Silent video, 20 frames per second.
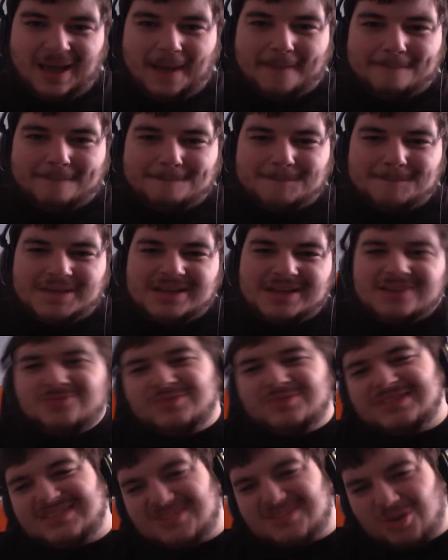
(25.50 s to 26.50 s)
but
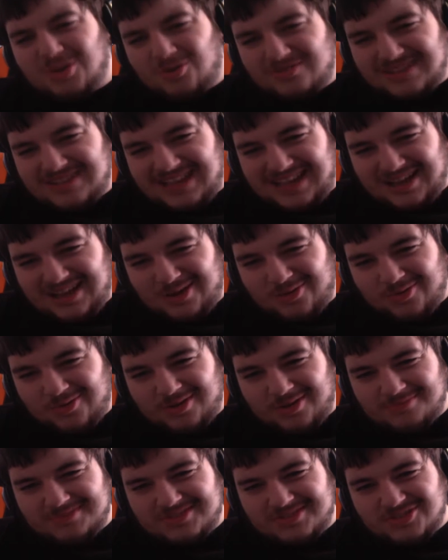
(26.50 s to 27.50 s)
we sold out.
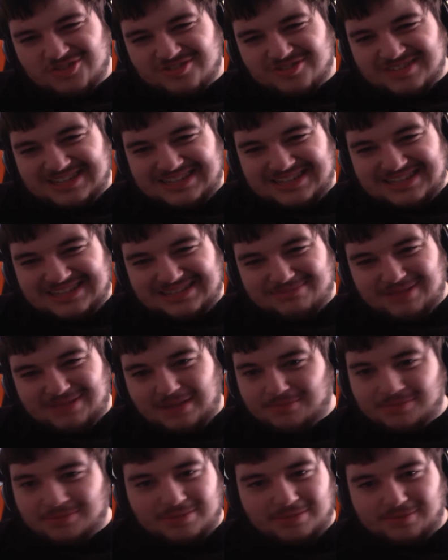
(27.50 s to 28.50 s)
I'm sorry, blah
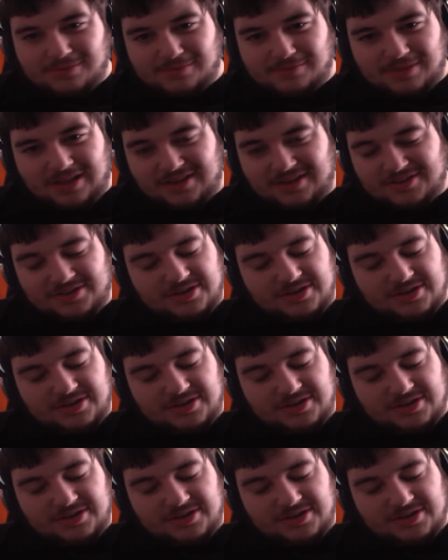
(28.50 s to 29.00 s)
blah blah blah blah."